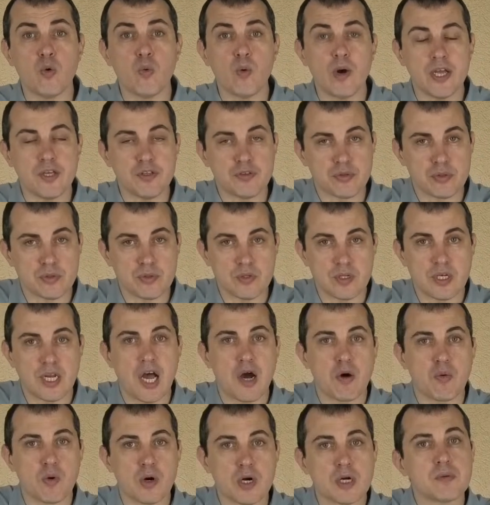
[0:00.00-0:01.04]
way through the
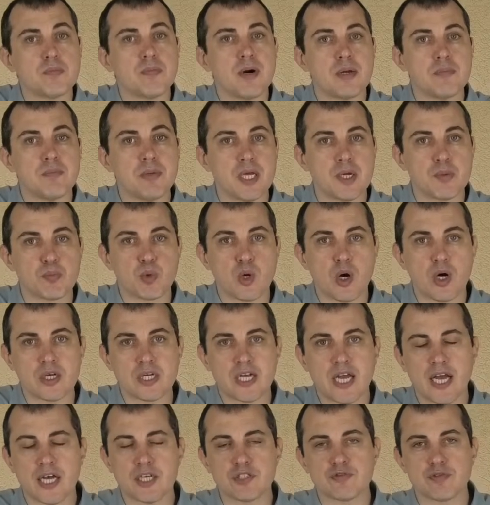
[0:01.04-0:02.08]
network by being
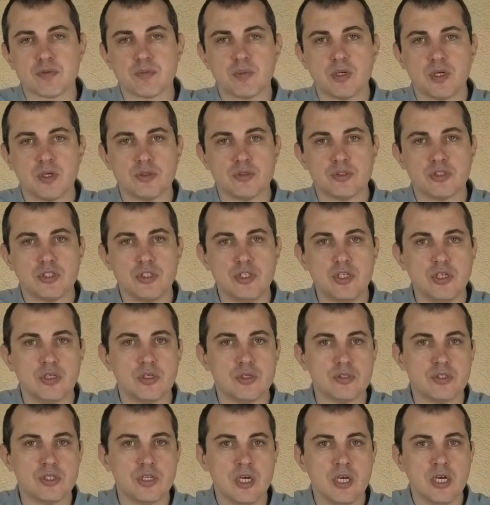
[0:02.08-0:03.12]
broadcast from node to node,